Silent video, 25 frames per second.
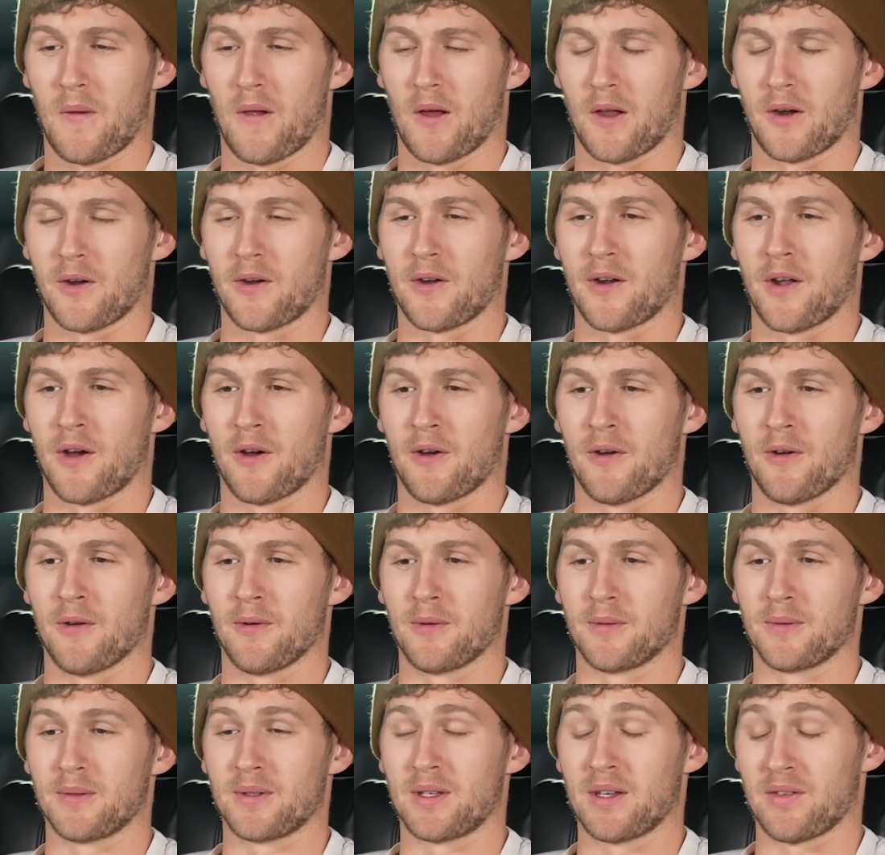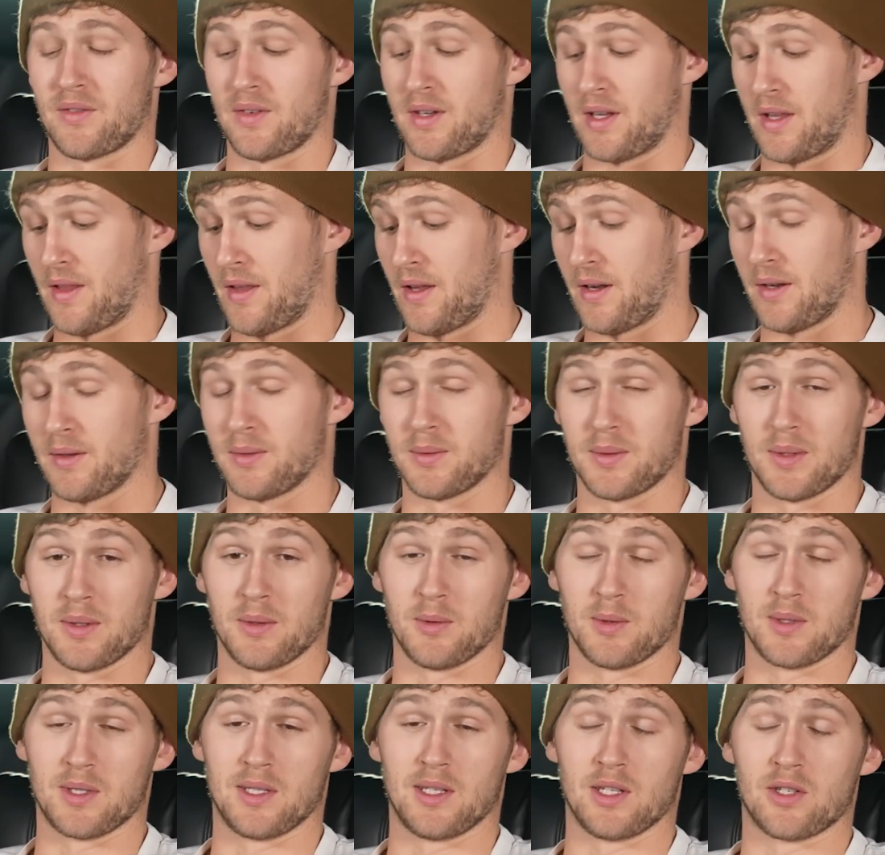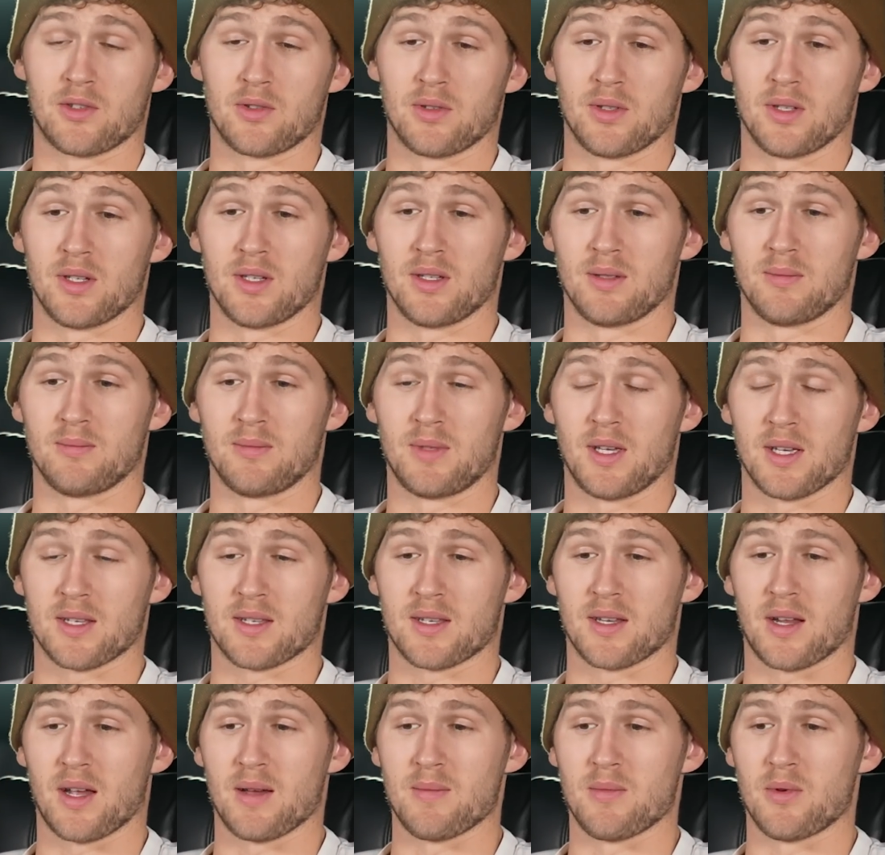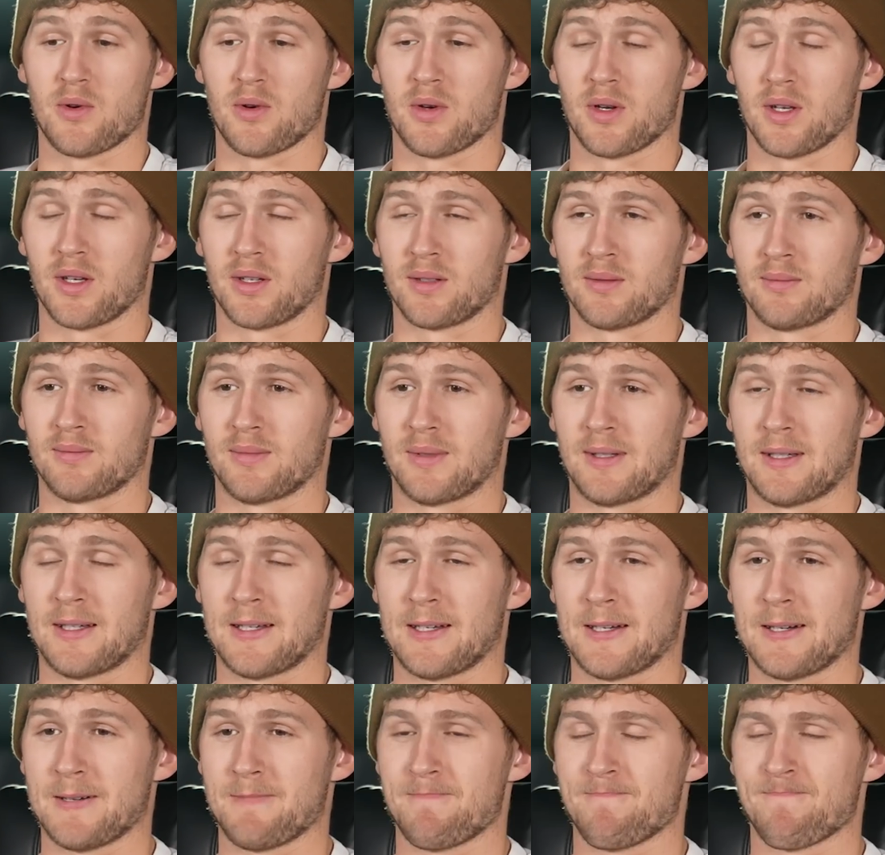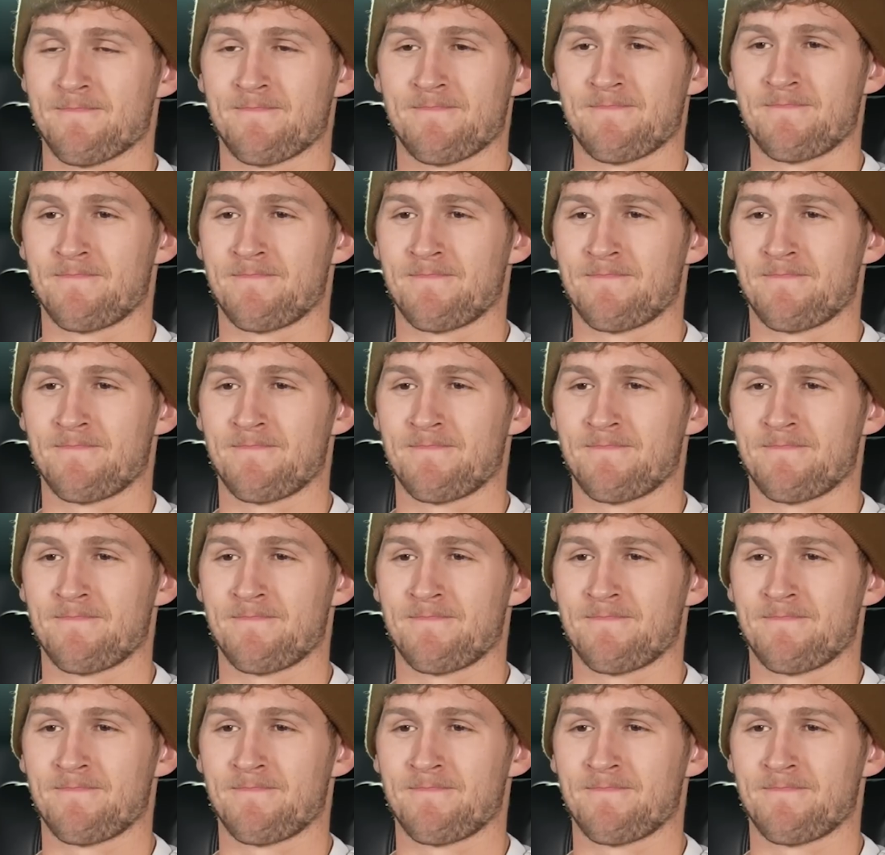I don't know, given that it was literally yesterday morning. I